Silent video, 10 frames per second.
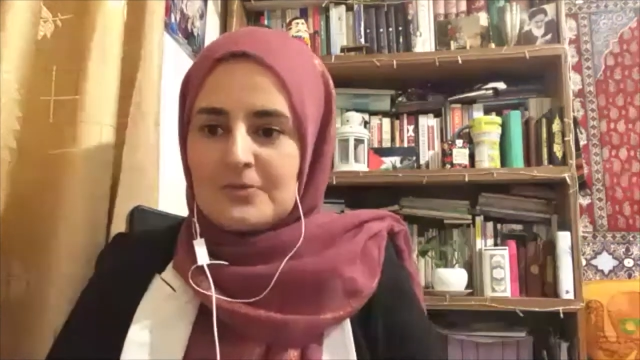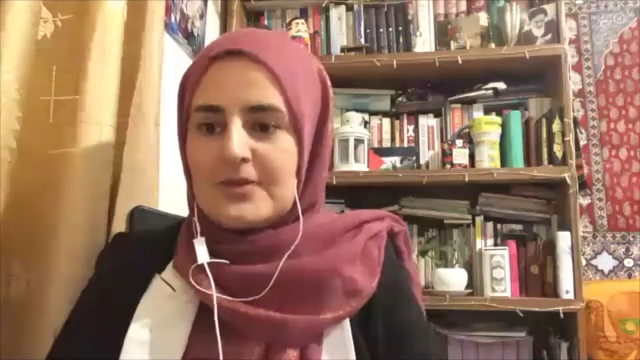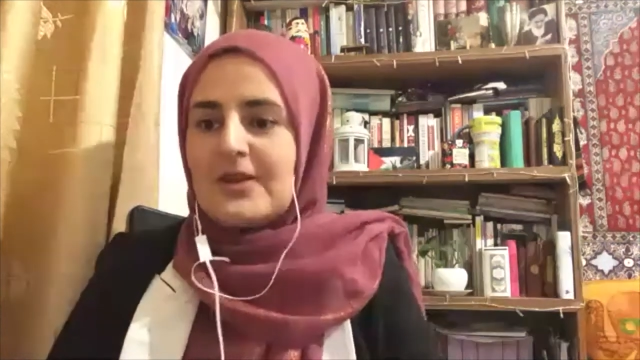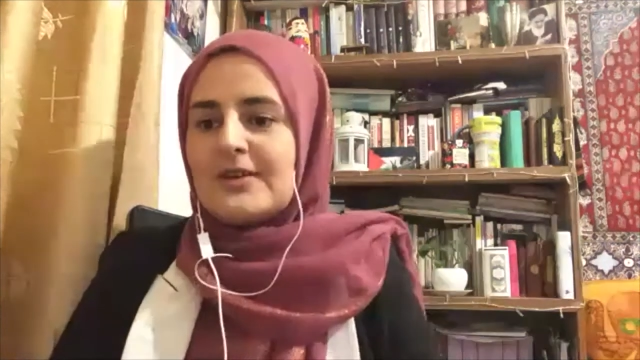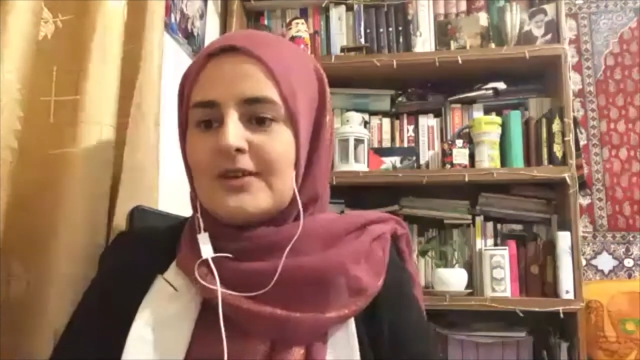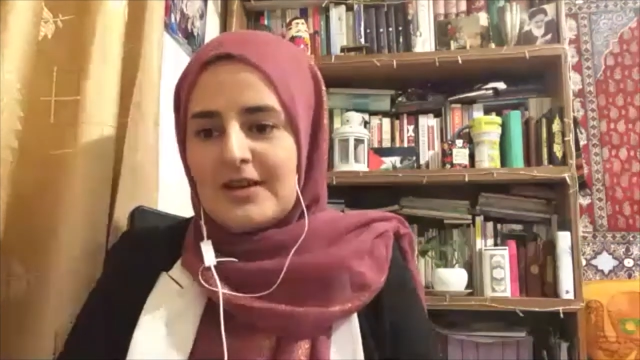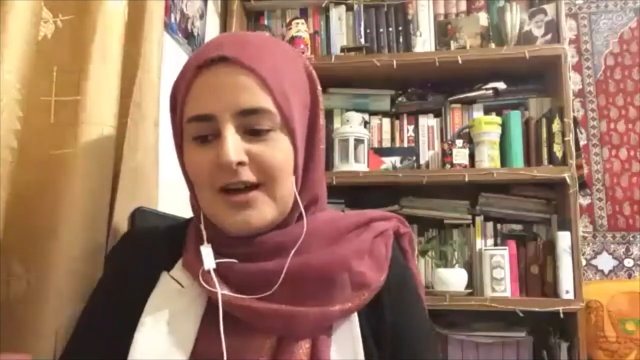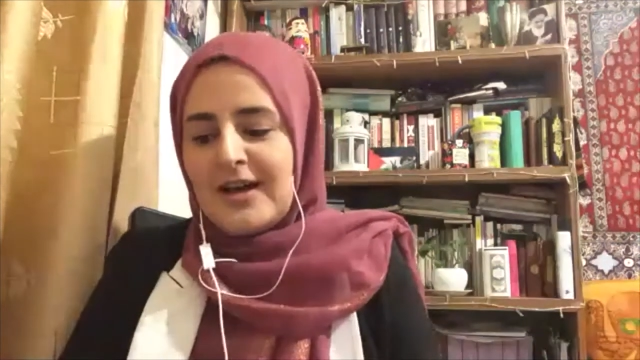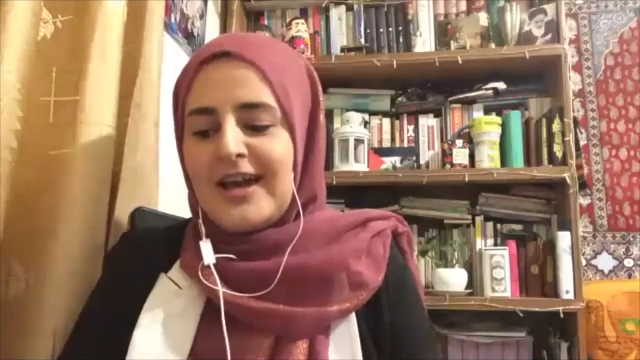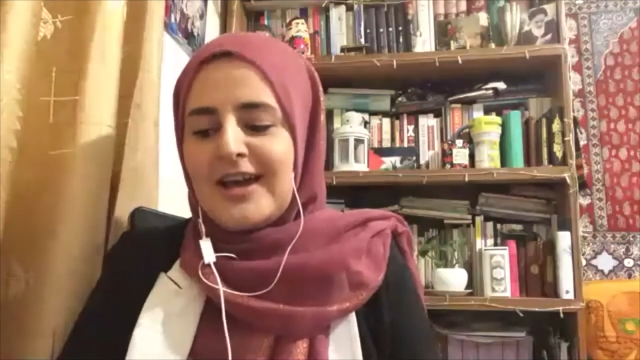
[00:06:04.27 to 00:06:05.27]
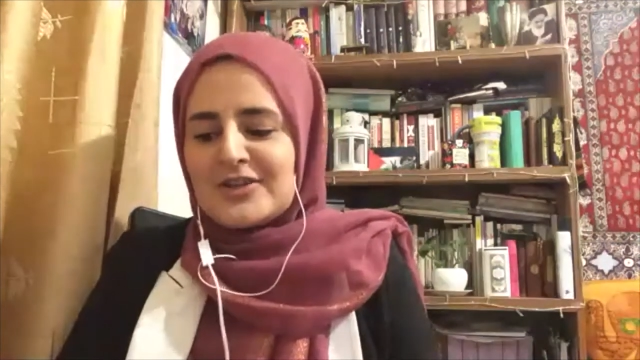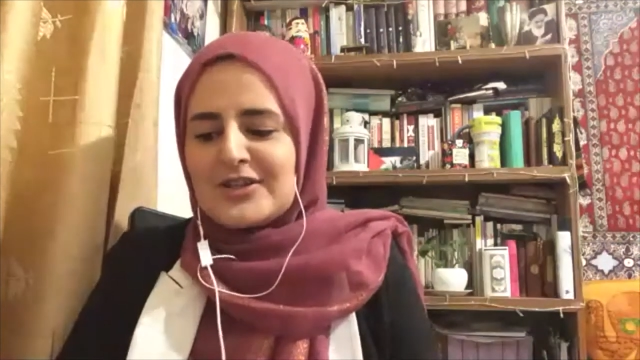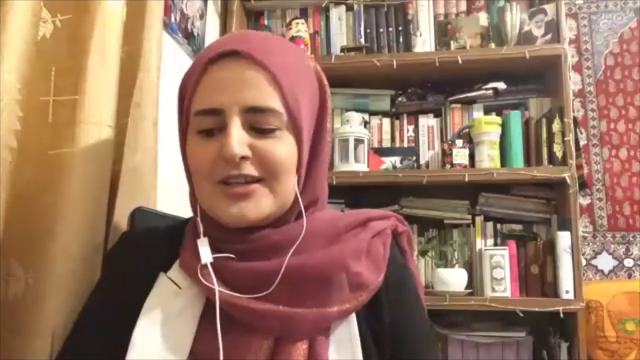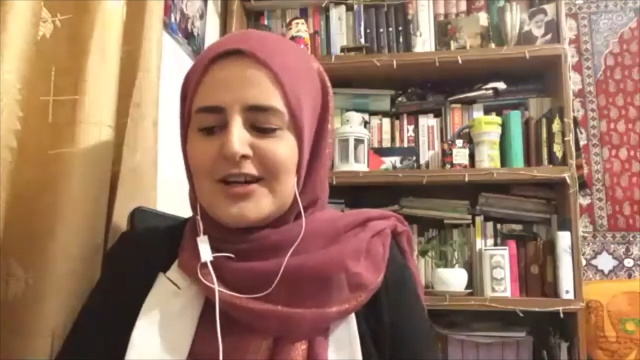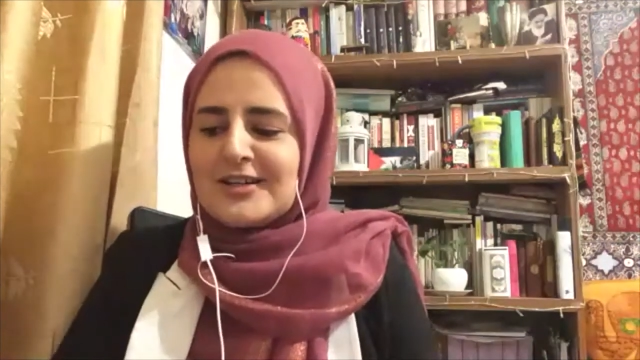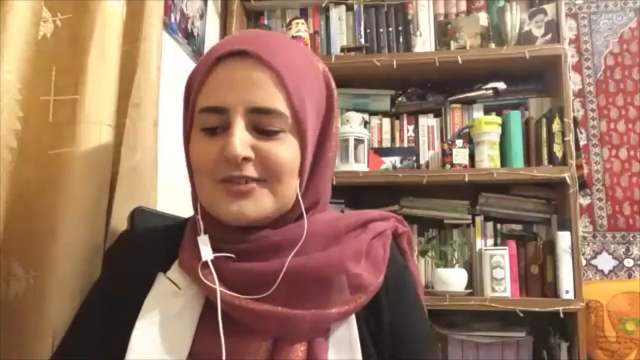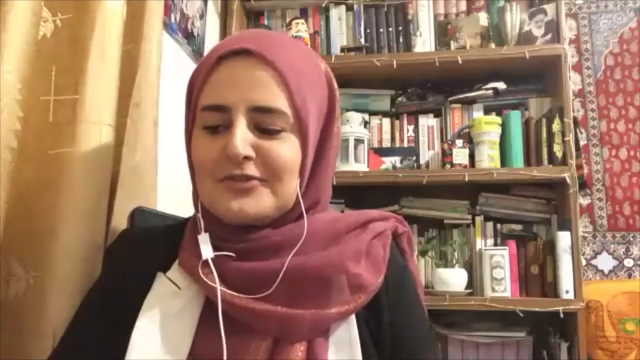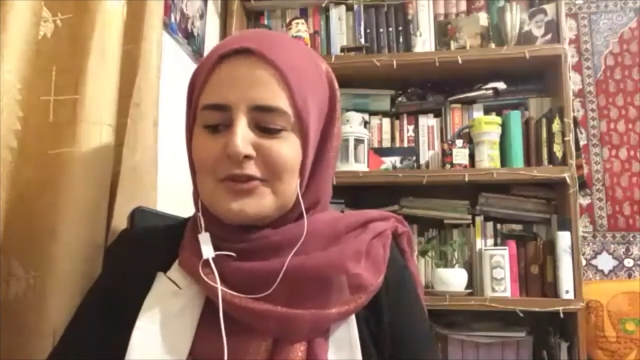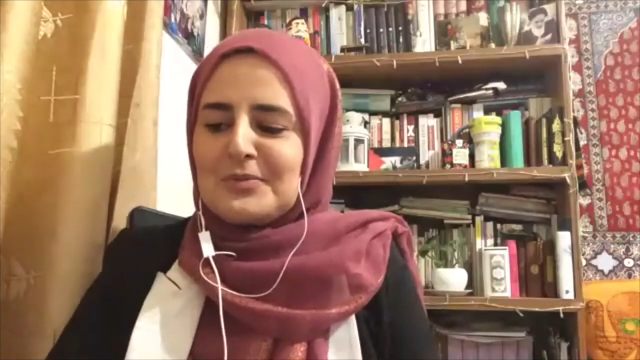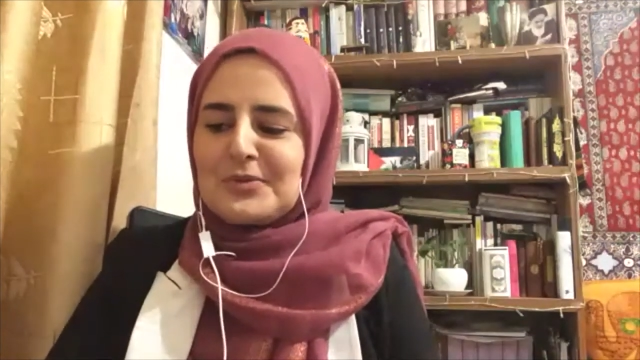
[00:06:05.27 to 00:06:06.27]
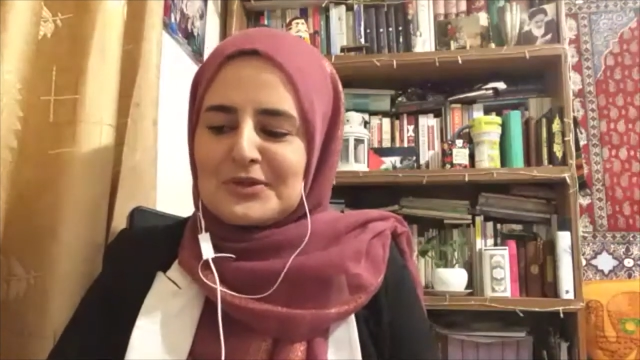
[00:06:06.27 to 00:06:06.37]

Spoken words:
So I actually got a few books